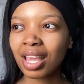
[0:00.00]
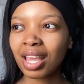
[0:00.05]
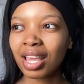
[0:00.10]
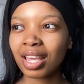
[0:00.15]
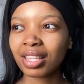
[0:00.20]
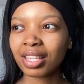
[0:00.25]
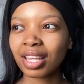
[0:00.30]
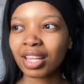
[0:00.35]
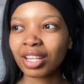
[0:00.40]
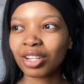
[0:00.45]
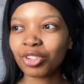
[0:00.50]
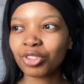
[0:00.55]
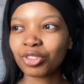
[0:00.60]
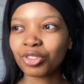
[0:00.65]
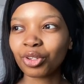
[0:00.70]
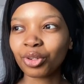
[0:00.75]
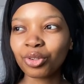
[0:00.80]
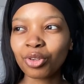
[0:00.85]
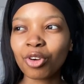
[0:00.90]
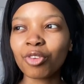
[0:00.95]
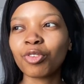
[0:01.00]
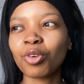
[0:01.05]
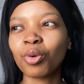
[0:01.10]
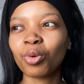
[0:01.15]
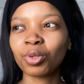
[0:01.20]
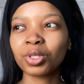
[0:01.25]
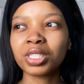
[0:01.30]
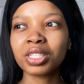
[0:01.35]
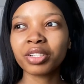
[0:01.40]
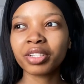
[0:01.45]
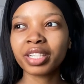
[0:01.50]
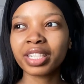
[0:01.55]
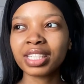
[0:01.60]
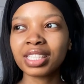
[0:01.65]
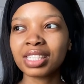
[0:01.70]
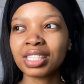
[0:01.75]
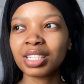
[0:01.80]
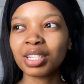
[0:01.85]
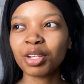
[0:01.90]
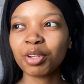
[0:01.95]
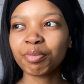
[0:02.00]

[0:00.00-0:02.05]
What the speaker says: and then don't overwater it,